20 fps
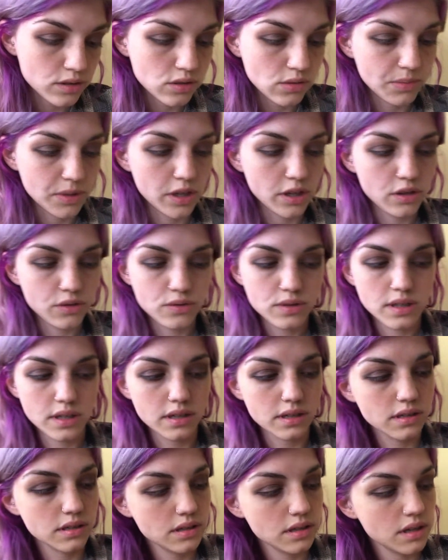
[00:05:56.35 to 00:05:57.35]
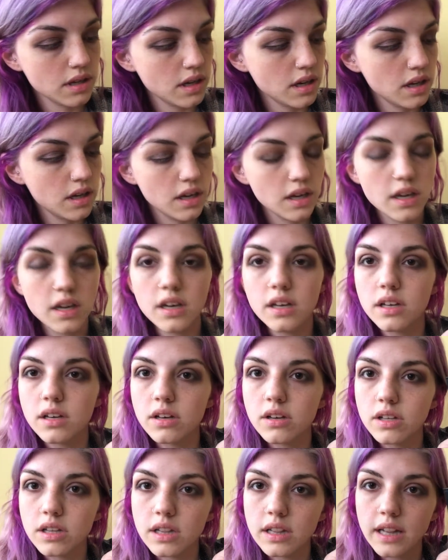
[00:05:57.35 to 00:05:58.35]
So I'm going to use this
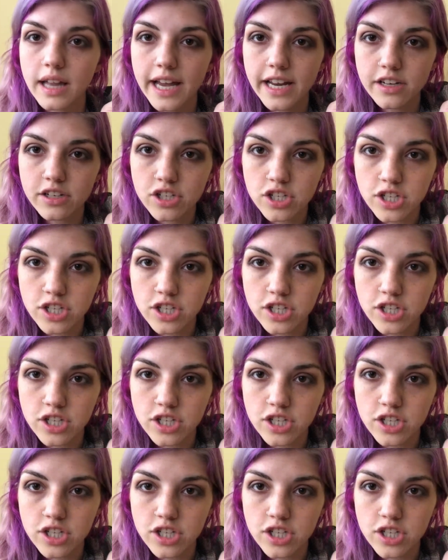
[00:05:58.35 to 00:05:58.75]
light